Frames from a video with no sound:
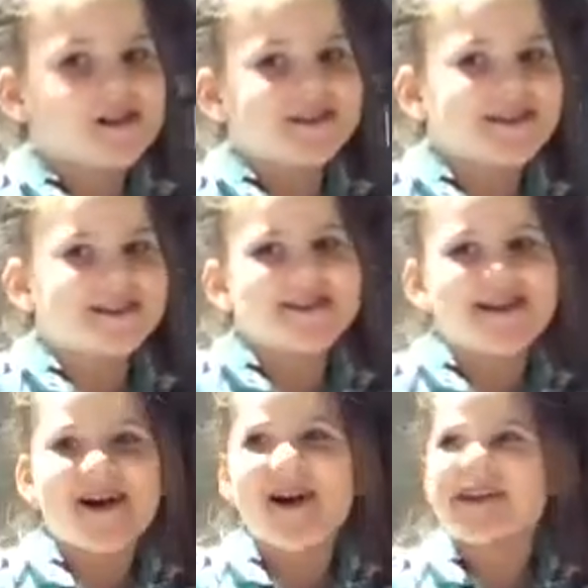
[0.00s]
Well,
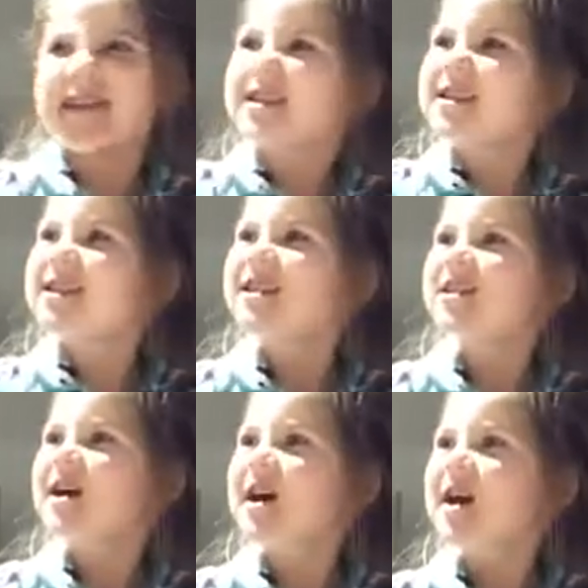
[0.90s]
you
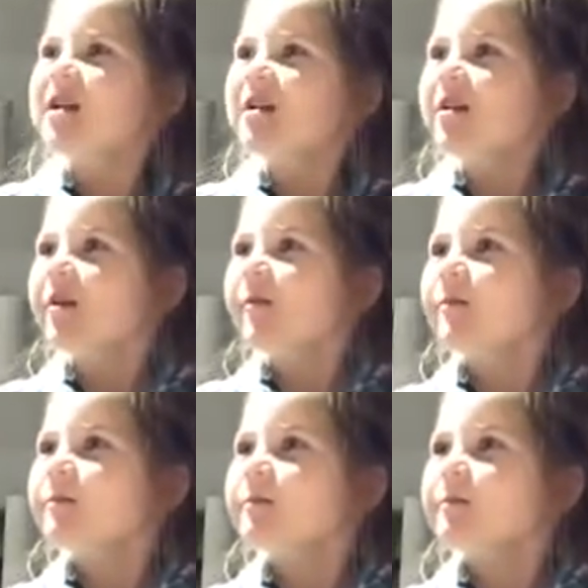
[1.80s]
should try and make them the